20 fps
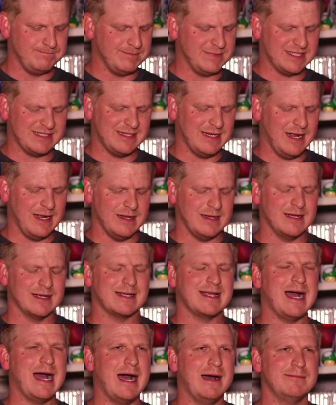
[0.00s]
it's not
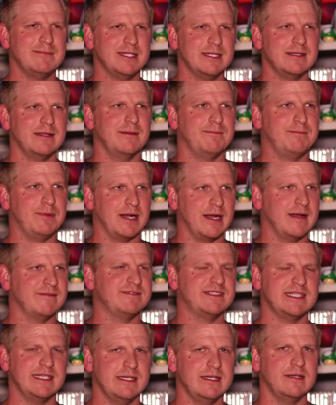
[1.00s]
uncommon, but
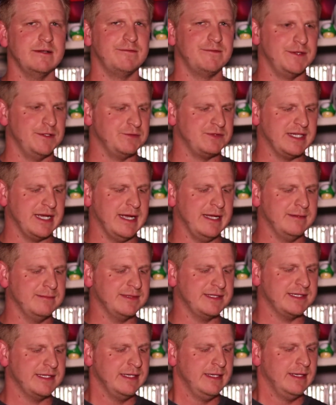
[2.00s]
I've seen it a few
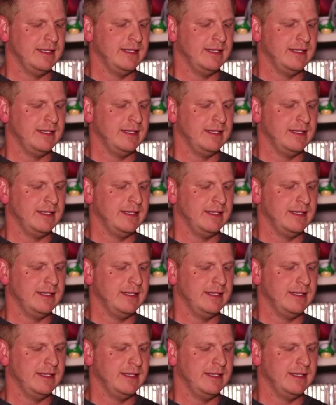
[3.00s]
times.